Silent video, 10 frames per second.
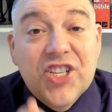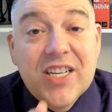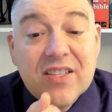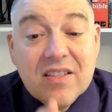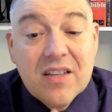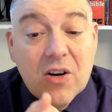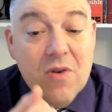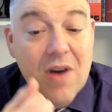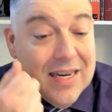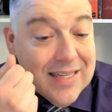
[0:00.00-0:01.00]
Jesus the
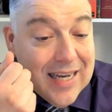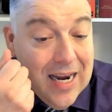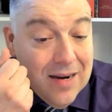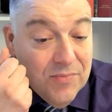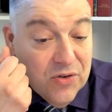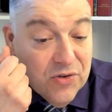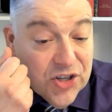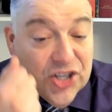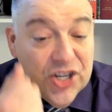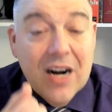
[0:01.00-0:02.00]
Christ came to
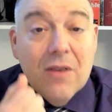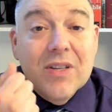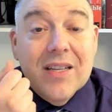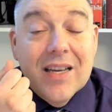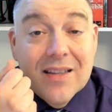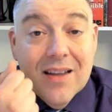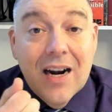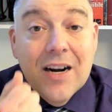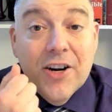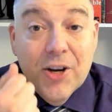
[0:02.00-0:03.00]
share with the
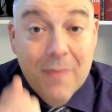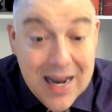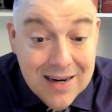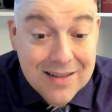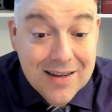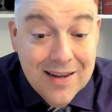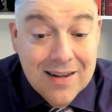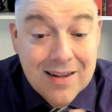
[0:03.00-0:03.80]
entire humanity,